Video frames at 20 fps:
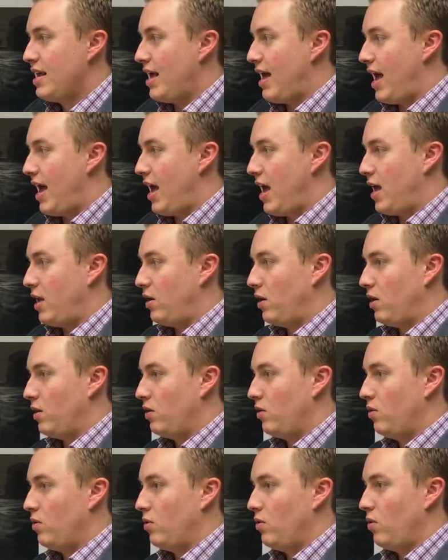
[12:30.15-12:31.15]

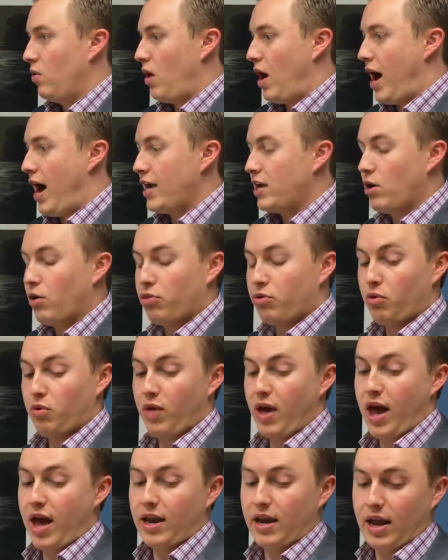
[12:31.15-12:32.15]
And I go through
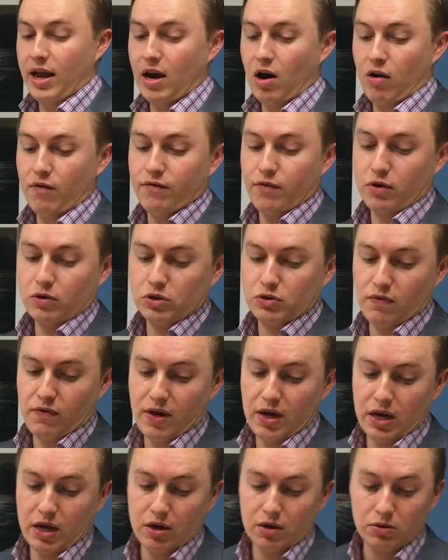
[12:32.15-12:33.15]
that in our first
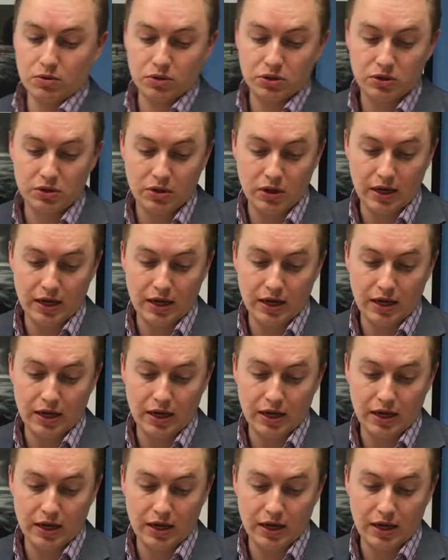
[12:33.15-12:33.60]
videos,